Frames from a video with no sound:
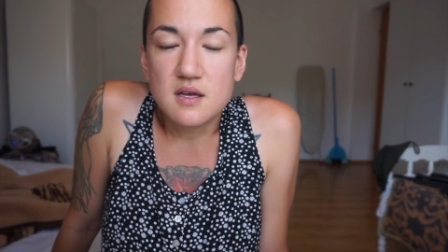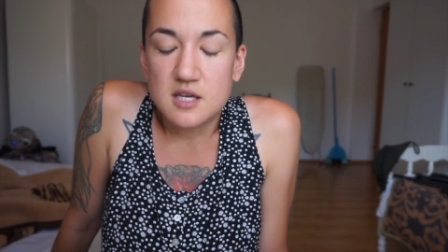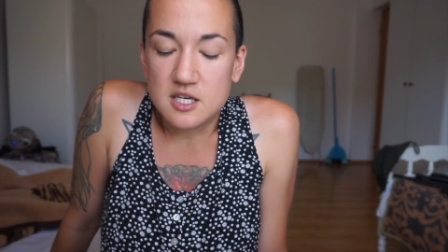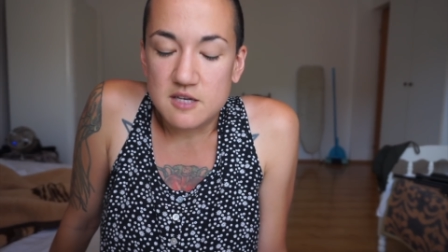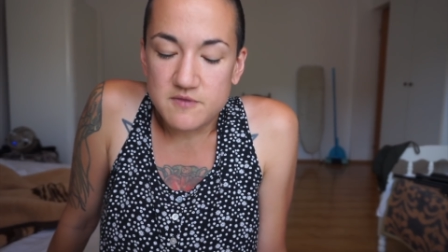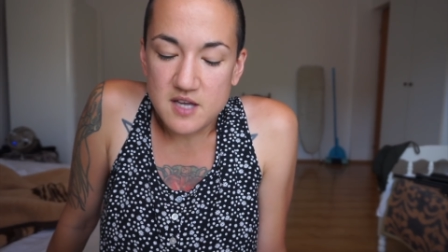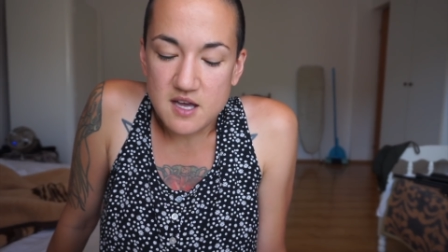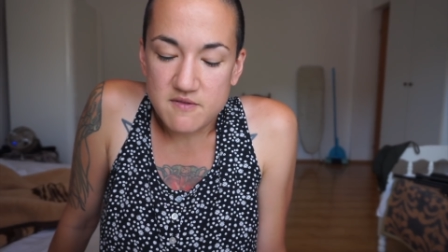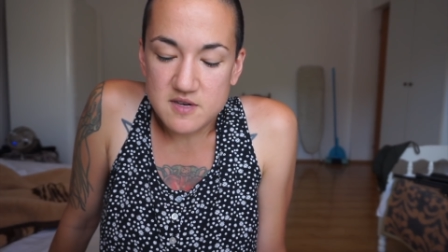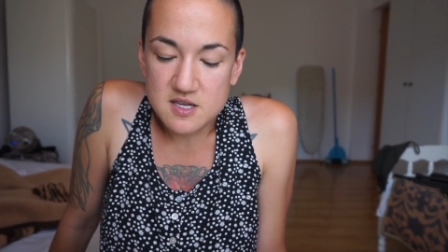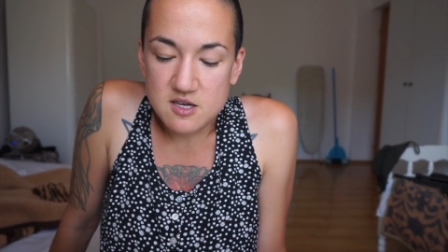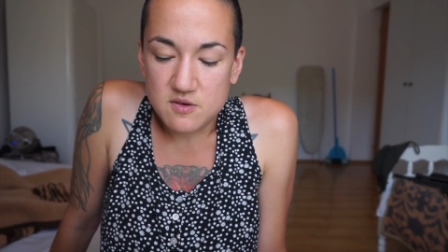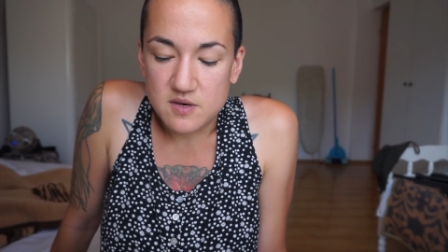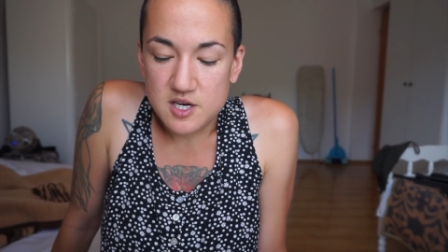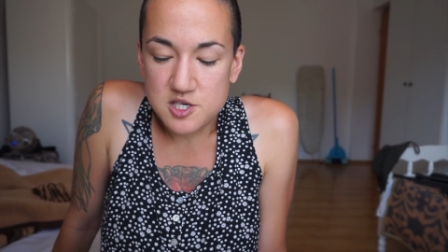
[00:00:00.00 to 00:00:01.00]
And if you have any
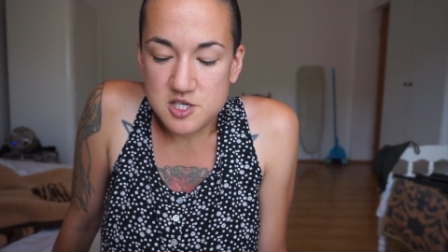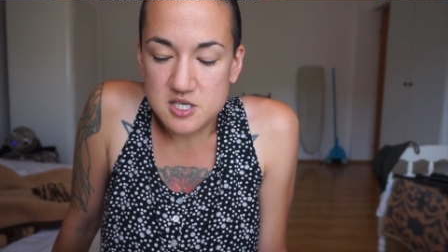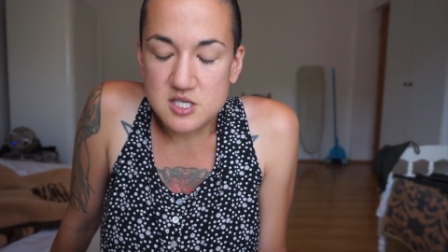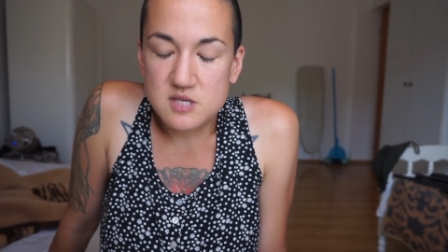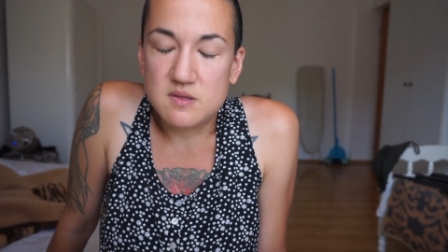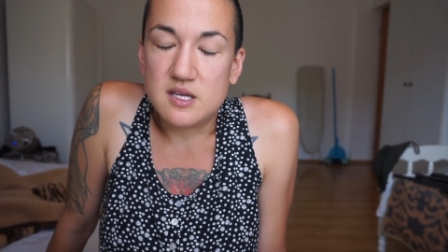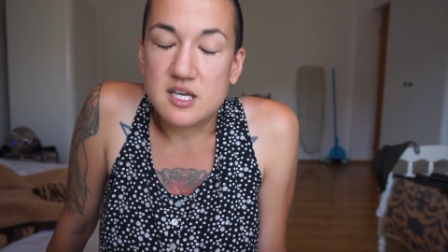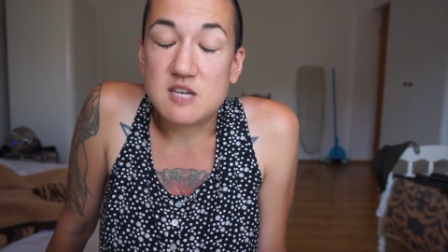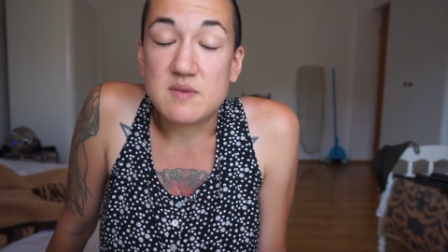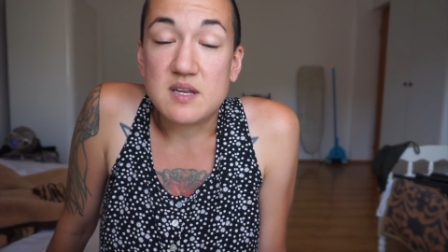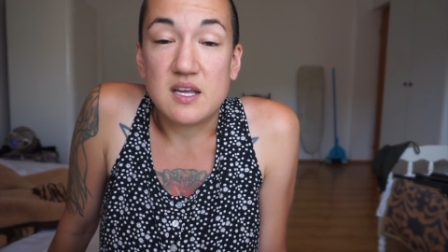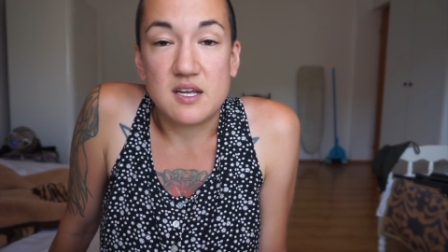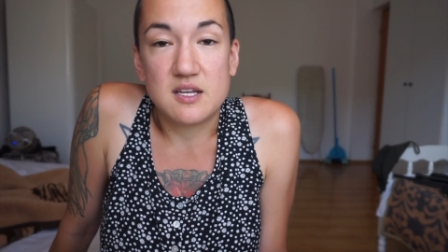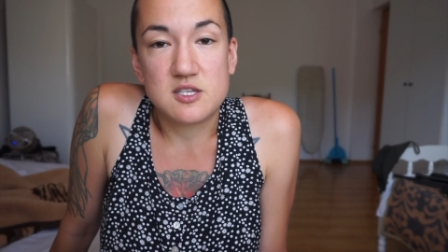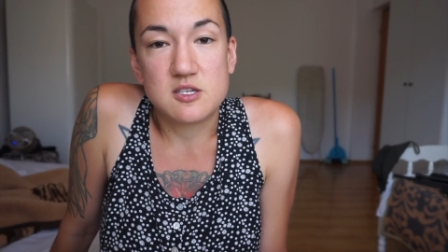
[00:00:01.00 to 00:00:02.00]
questions you'd like me to
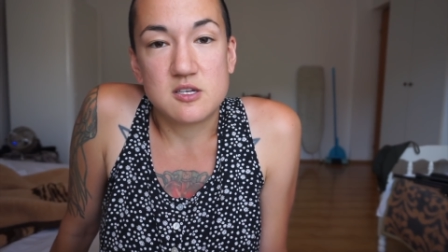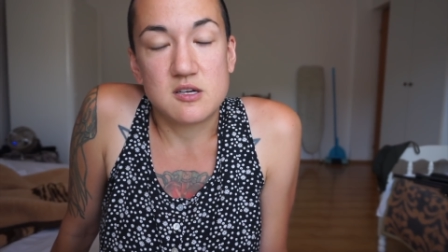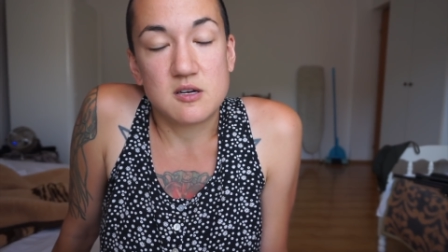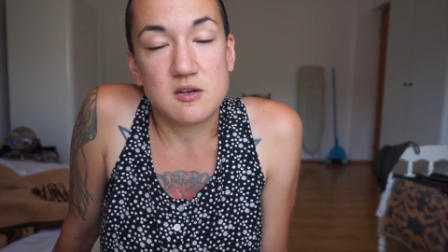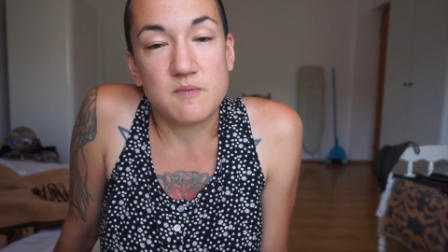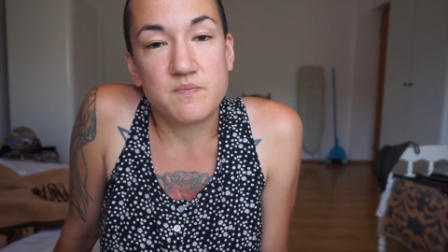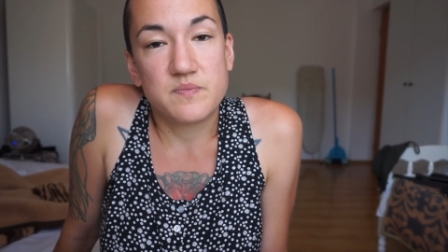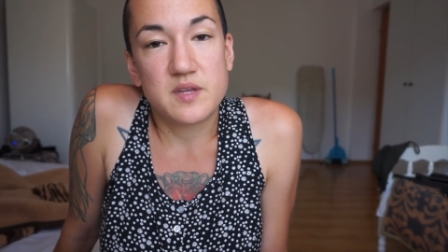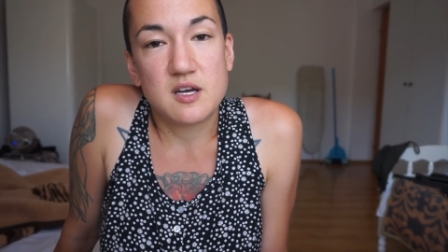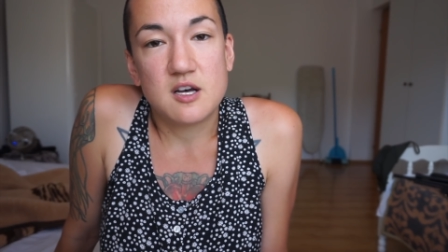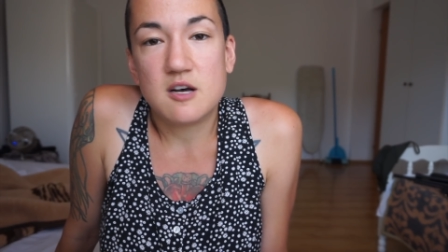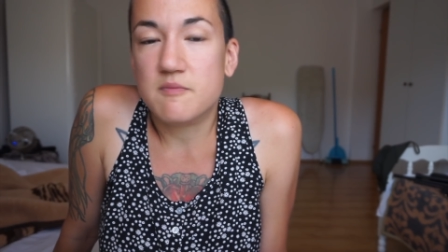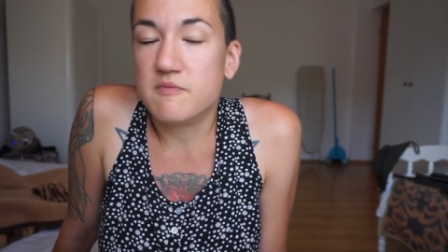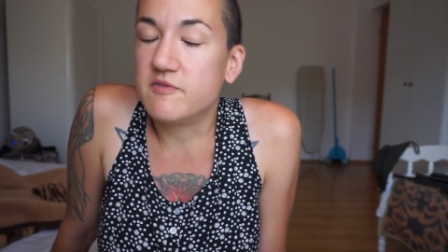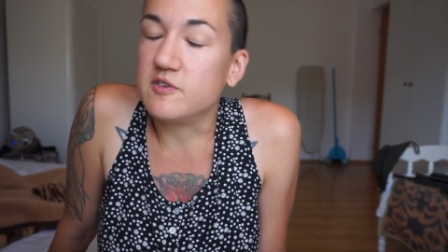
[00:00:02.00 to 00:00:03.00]
answer,
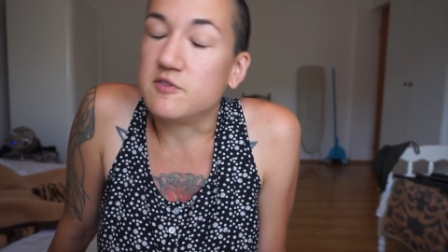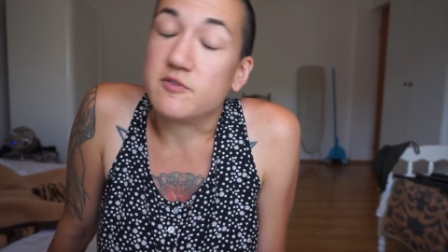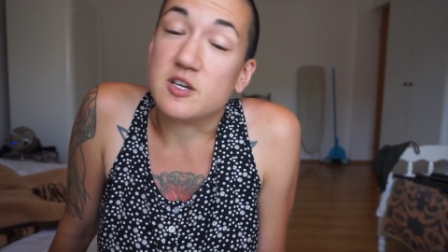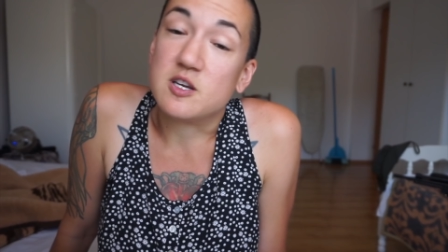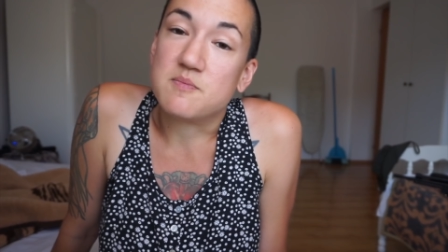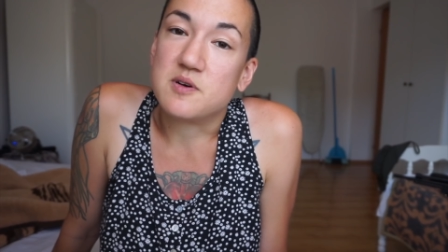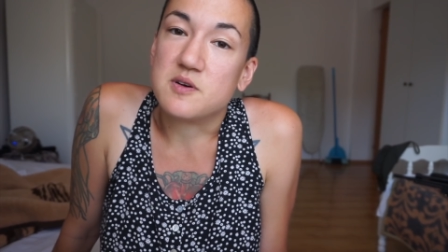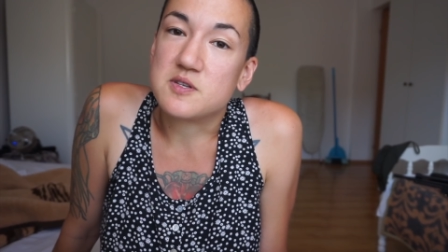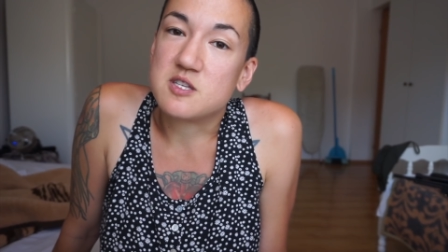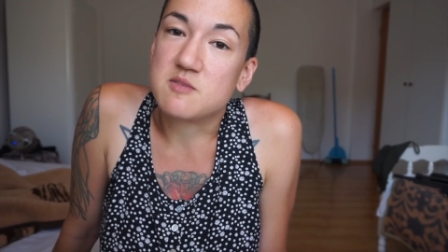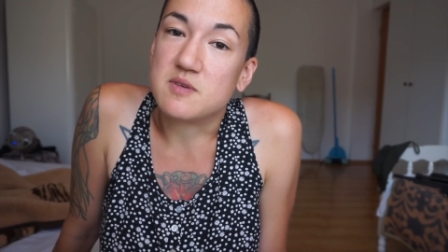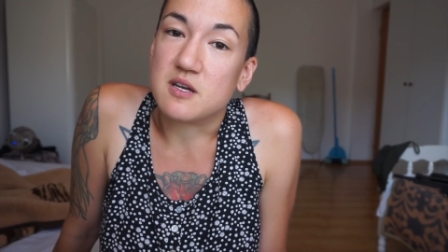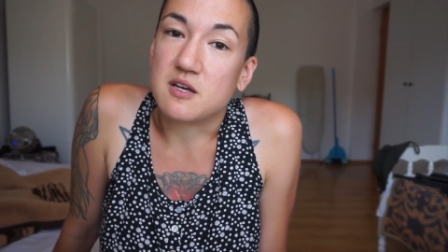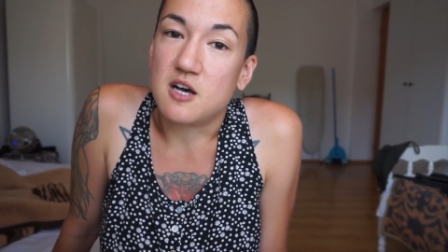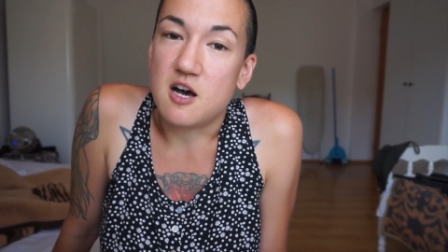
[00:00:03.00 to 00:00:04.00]
feel free to post them
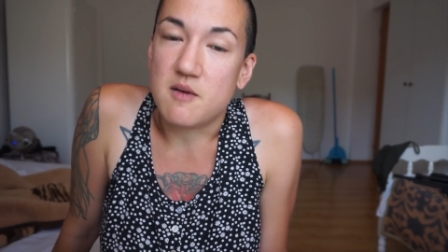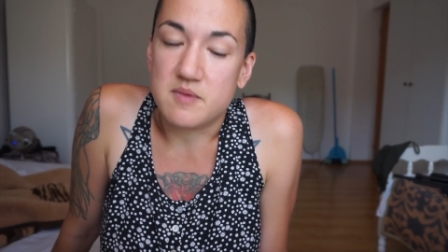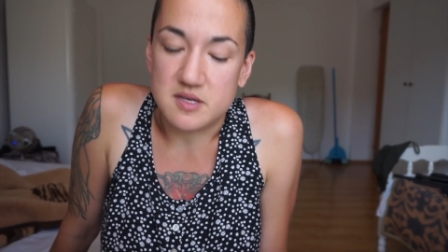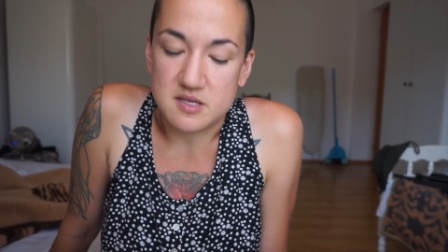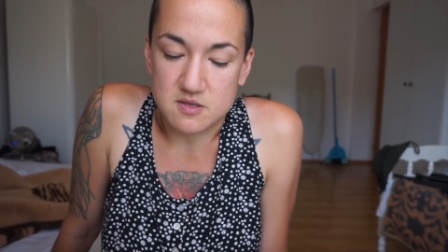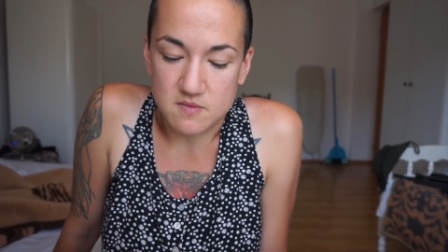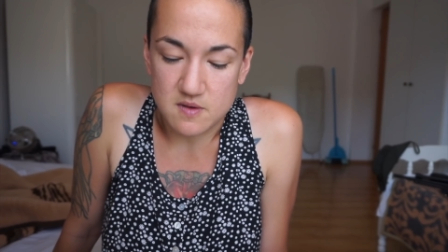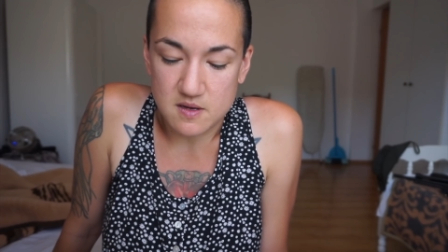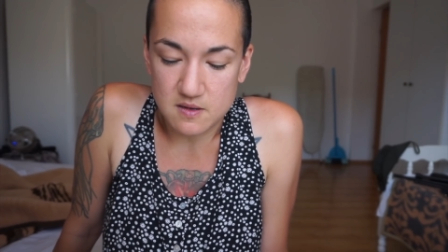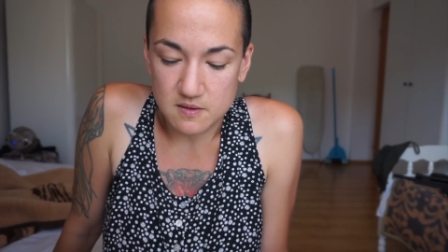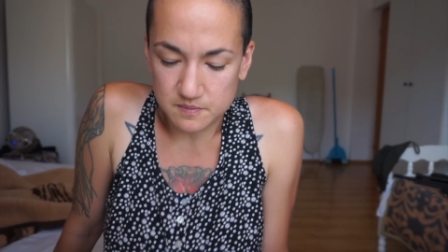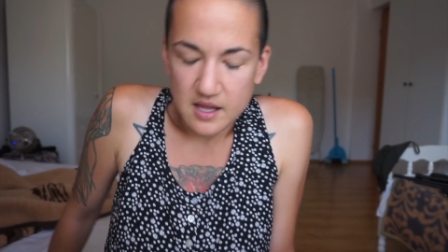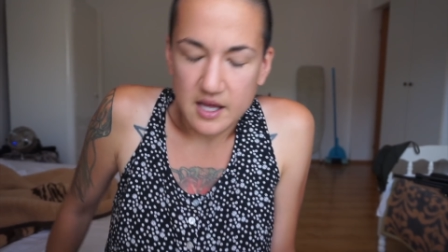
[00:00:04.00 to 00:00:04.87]
in a comment as well.